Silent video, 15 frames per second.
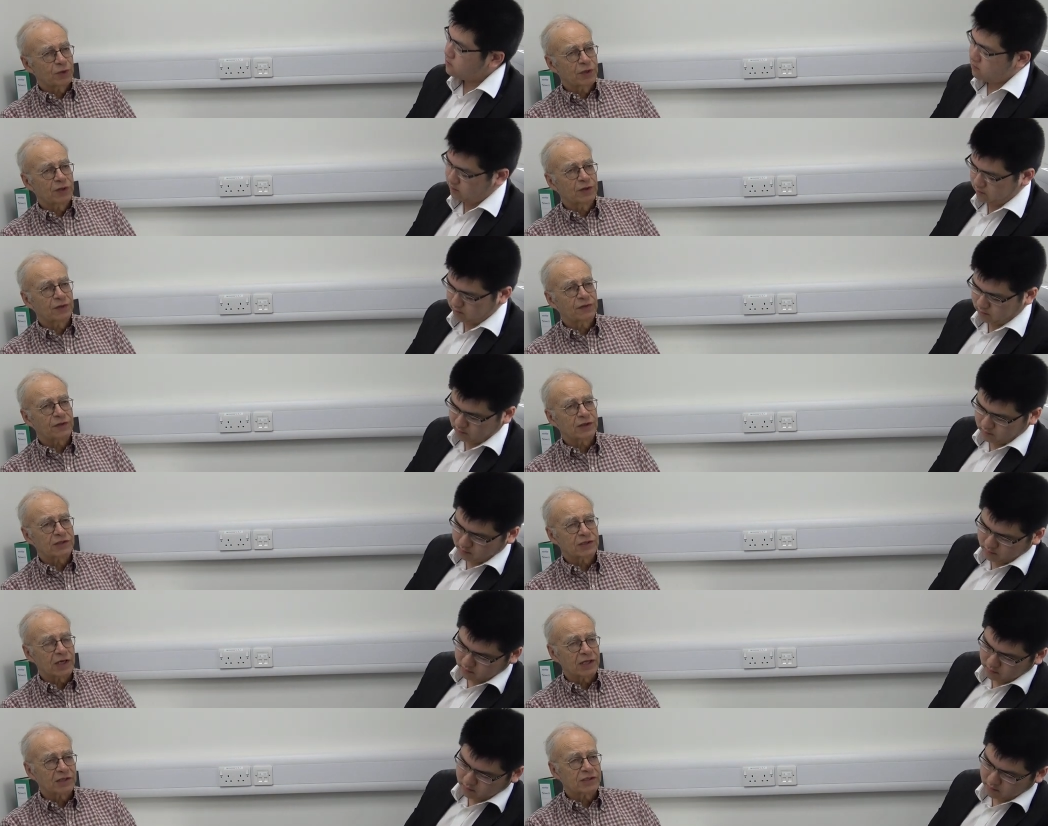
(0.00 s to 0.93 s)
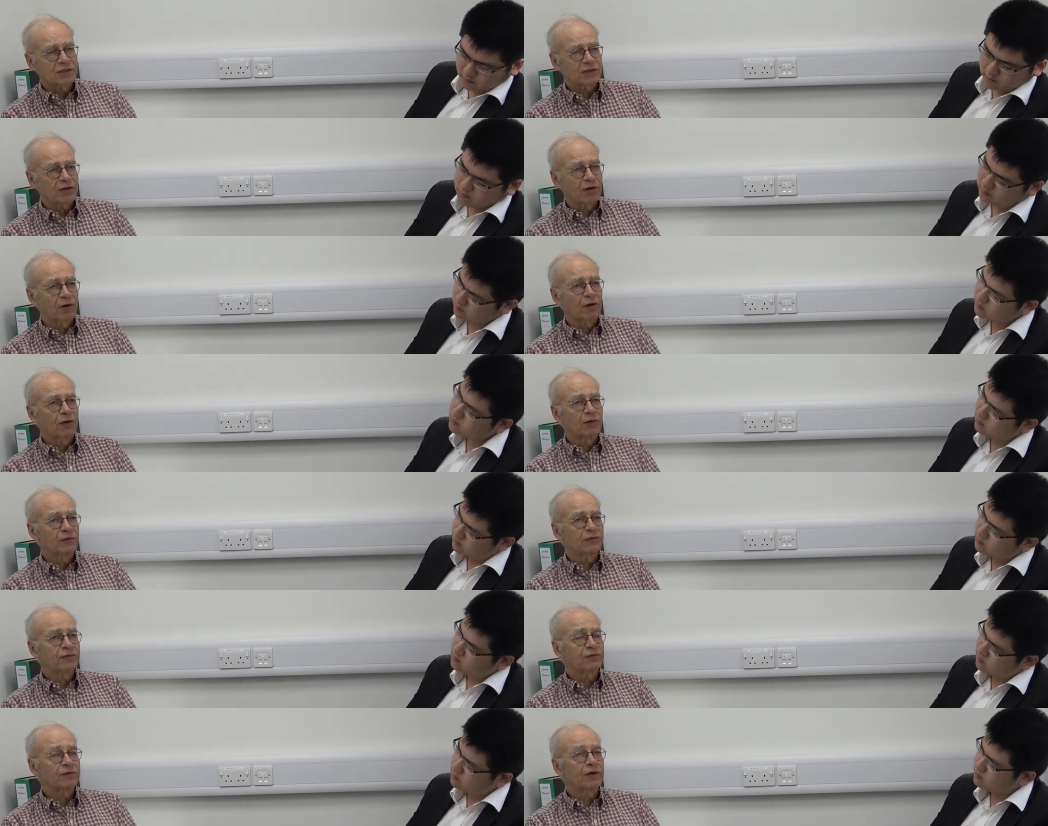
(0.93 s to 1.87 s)
Speaker 1: with a sense
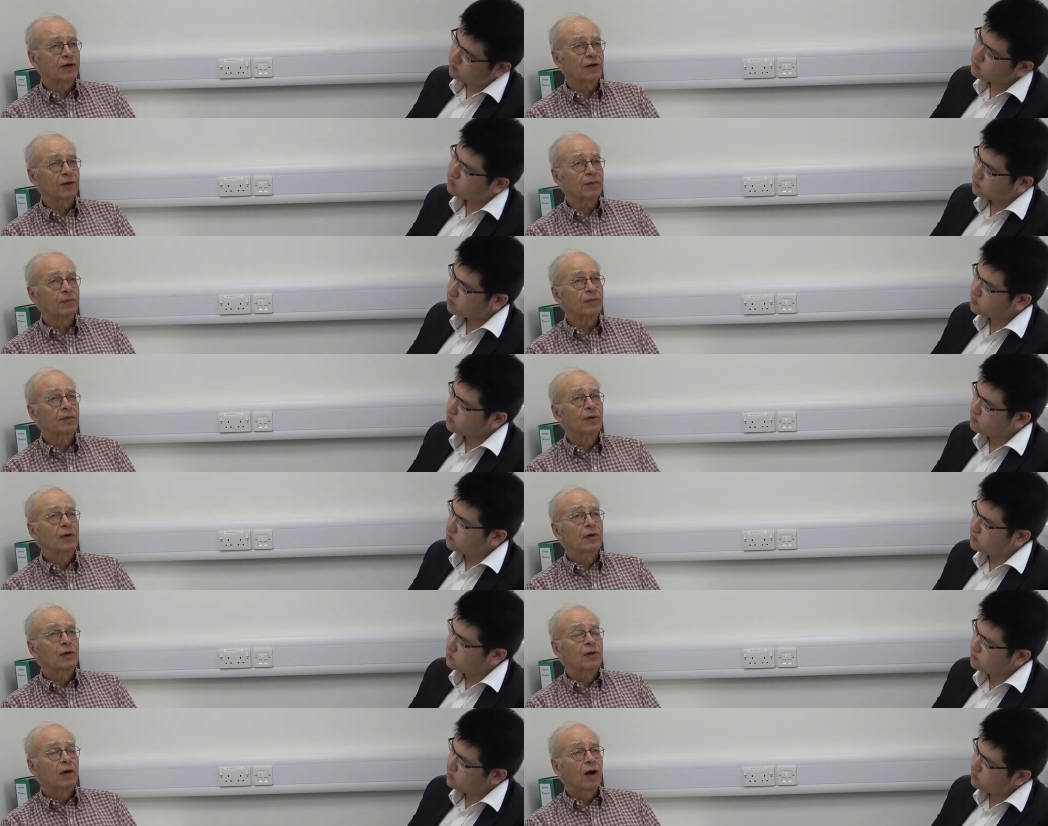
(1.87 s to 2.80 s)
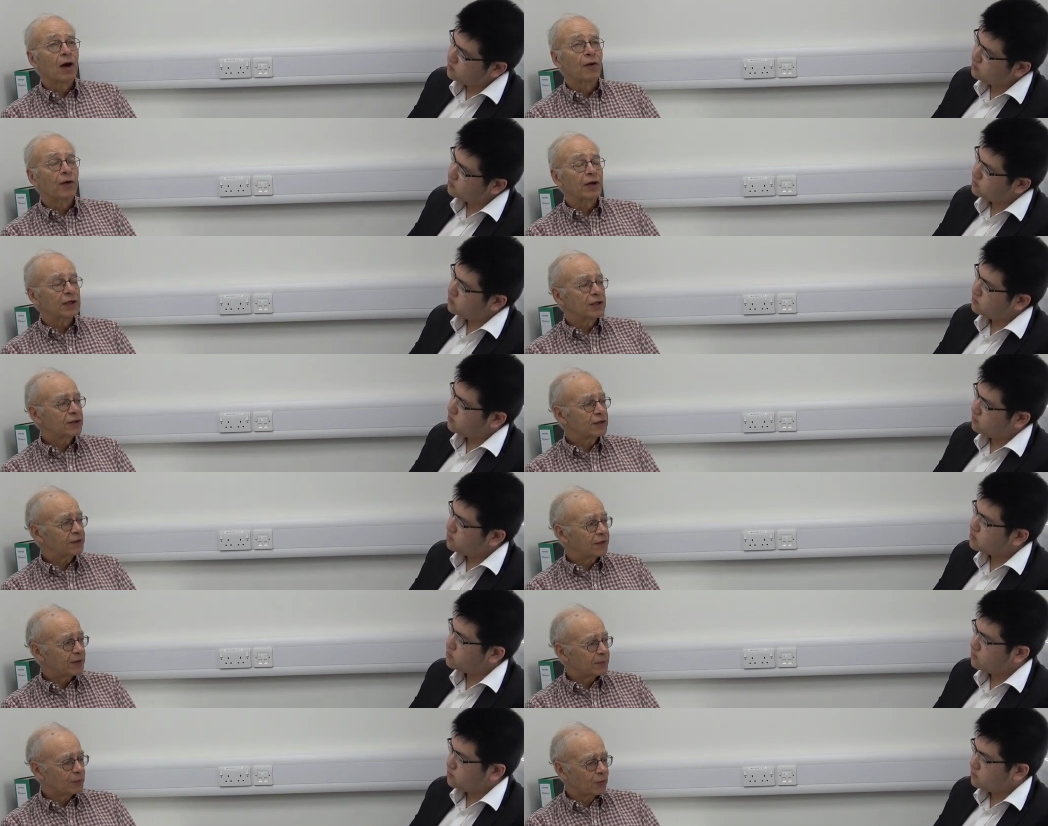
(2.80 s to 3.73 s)
of, um, oh, I need to
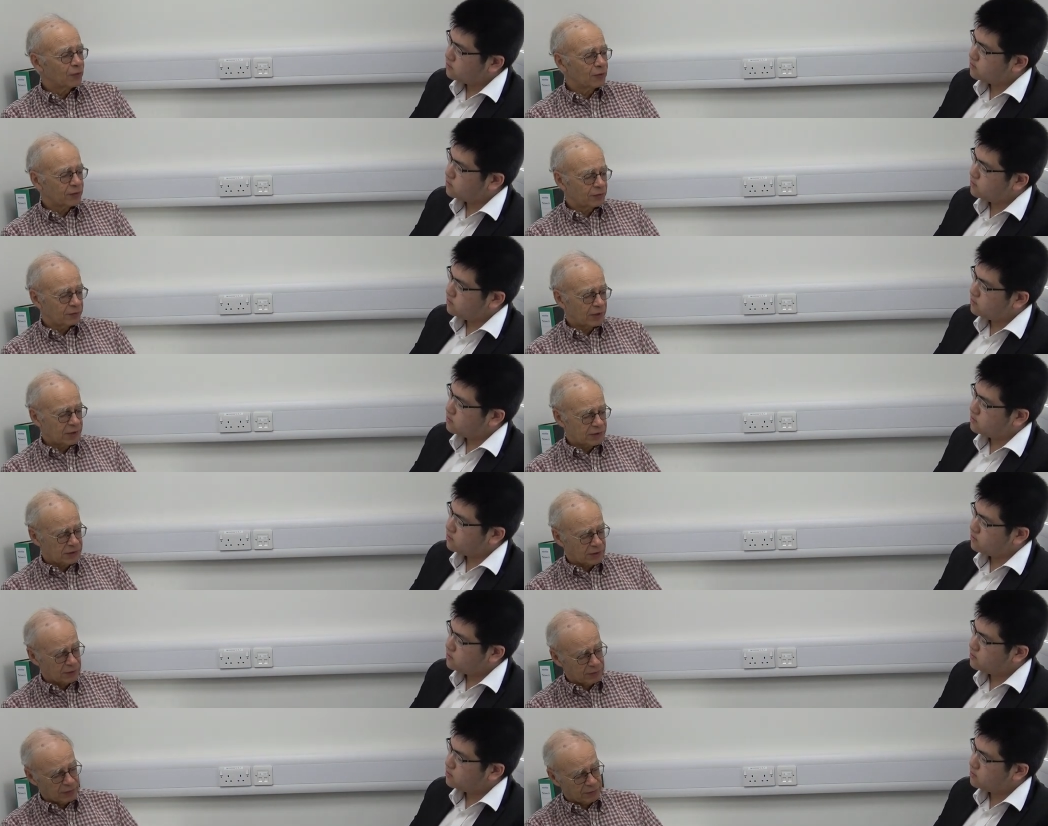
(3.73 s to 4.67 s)
think more, right? So